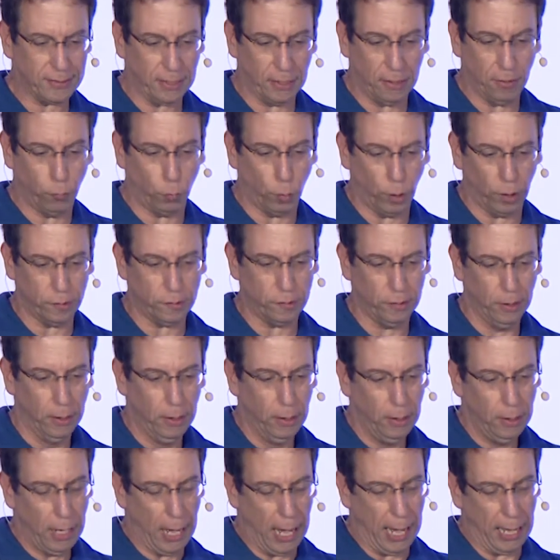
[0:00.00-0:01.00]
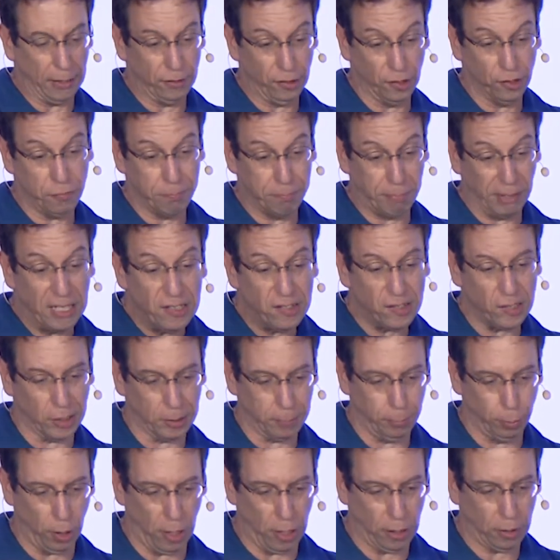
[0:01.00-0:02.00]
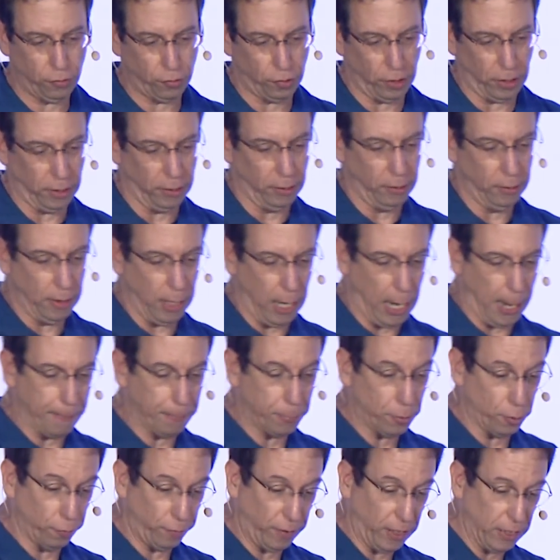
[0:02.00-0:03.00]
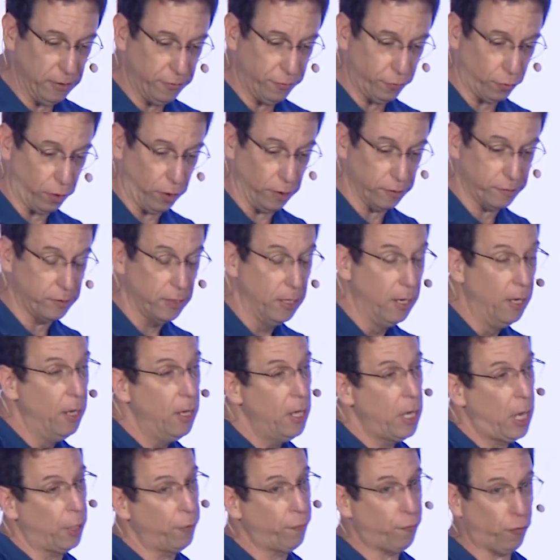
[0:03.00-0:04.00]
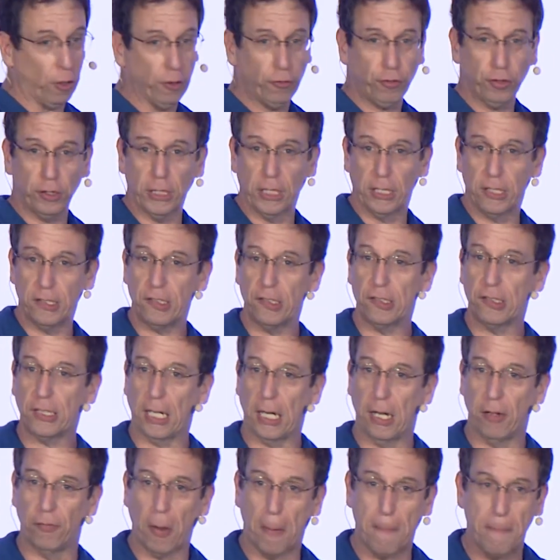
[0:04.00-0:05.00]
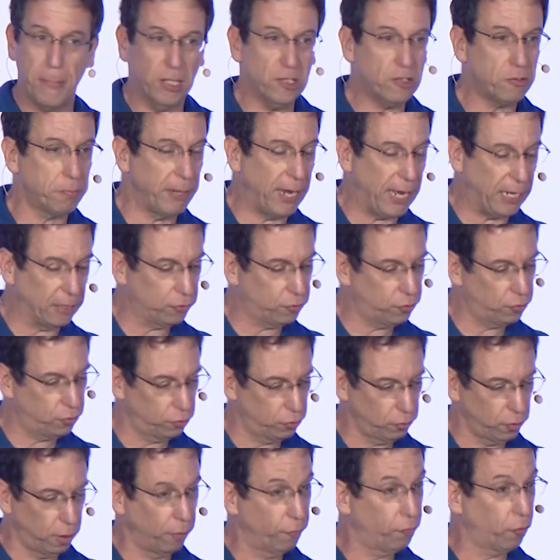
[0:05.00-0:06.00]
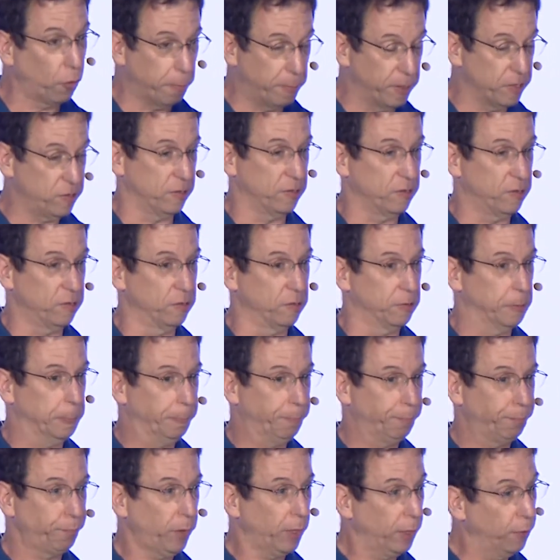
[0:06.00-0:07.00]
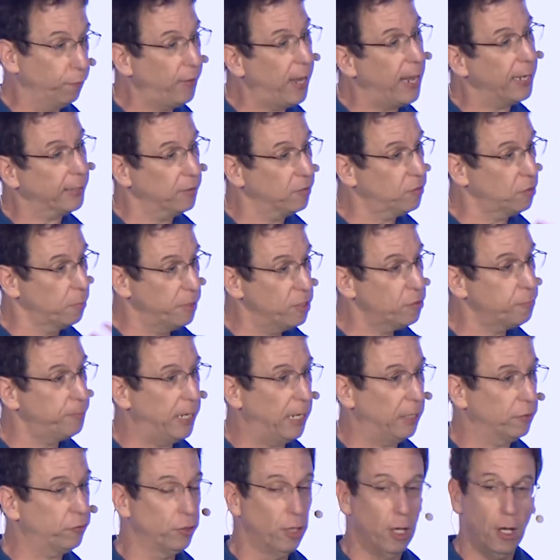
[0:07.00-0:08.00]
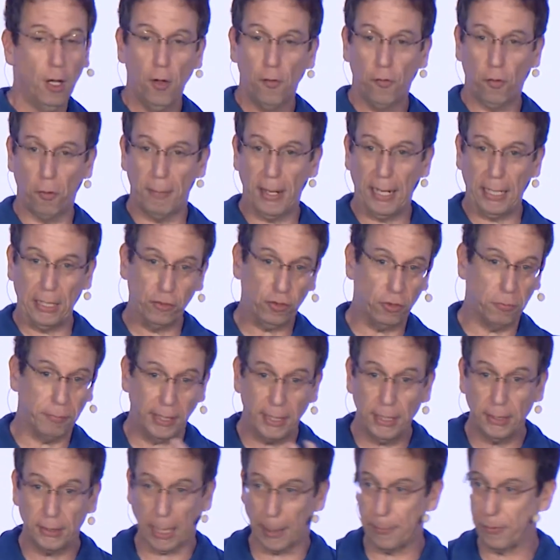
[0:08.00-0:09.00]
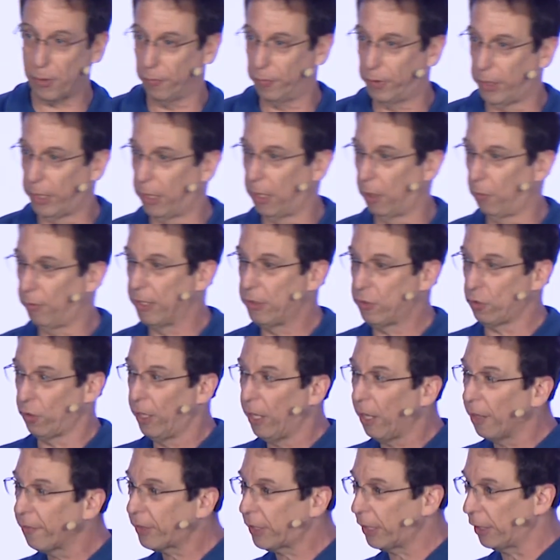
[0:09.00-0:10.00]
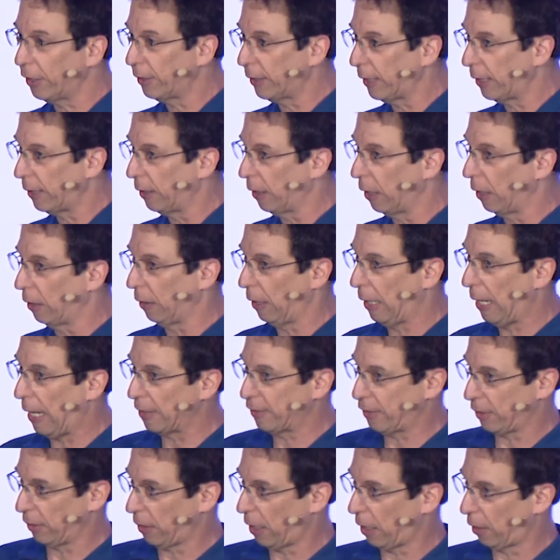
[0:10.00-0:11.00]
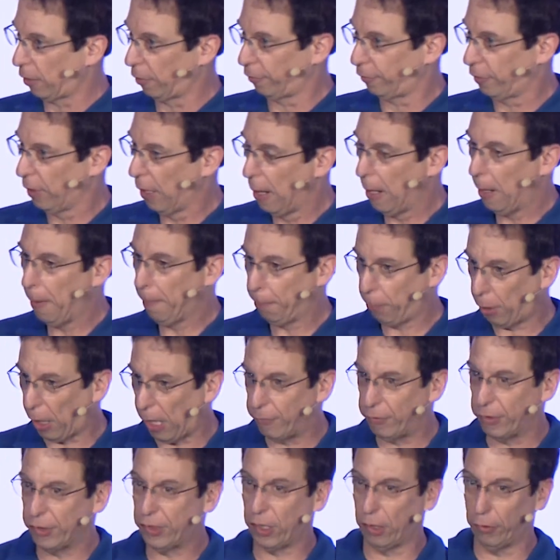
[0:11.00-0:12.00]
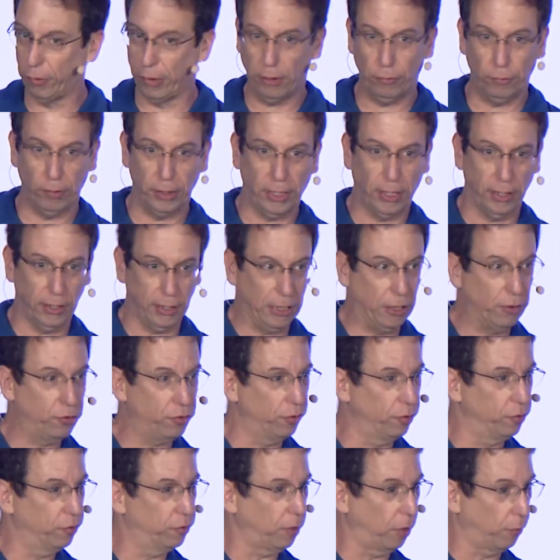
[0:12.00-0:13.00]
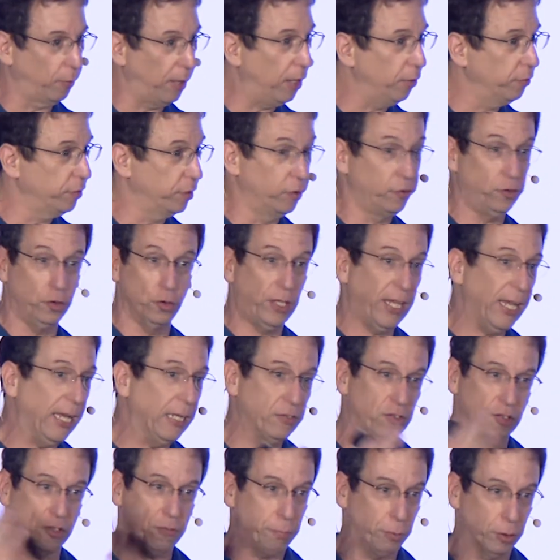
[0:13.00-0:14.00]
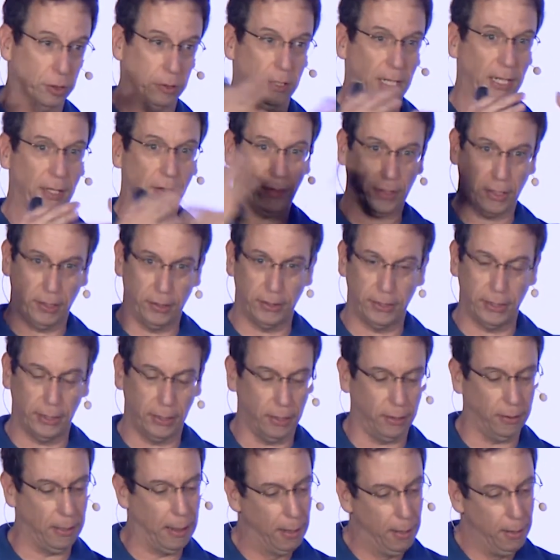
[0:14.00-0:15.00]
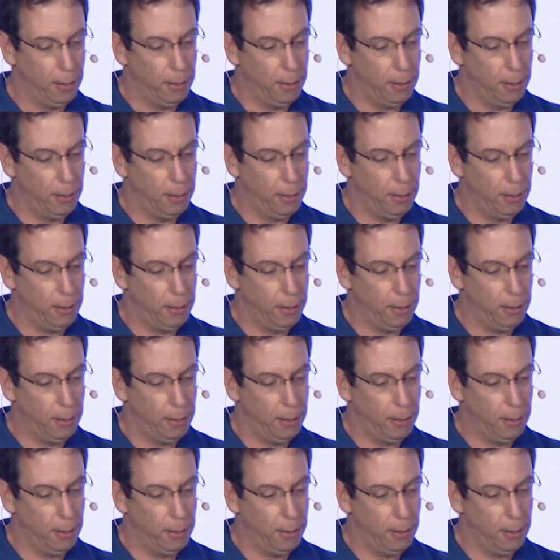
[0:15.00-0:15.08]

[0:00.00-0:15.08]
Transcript: kind of what this basic blockchain provides for us. Unfortunately, this is kind of a mismatch for businesses. In fact, it's a mismatch for managing many types of data, right? So healthcare data has a lot of privacy regulations around it. You can't just put healthcare data